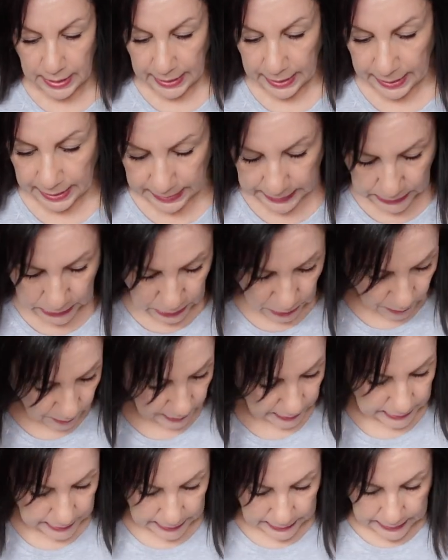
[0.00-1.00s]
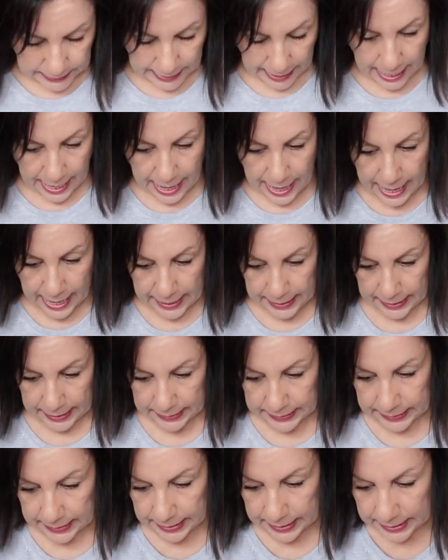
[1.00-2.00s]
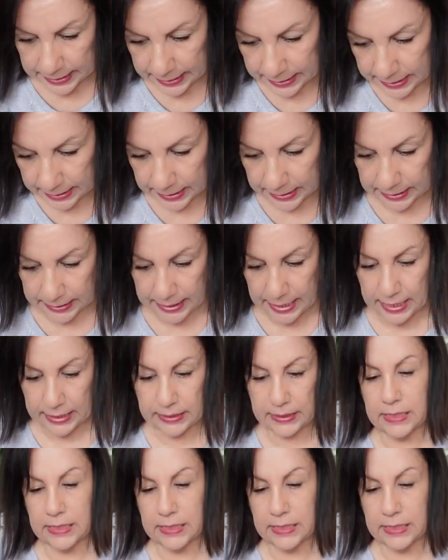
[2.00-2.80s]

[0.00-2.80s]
And so I did that. And then again,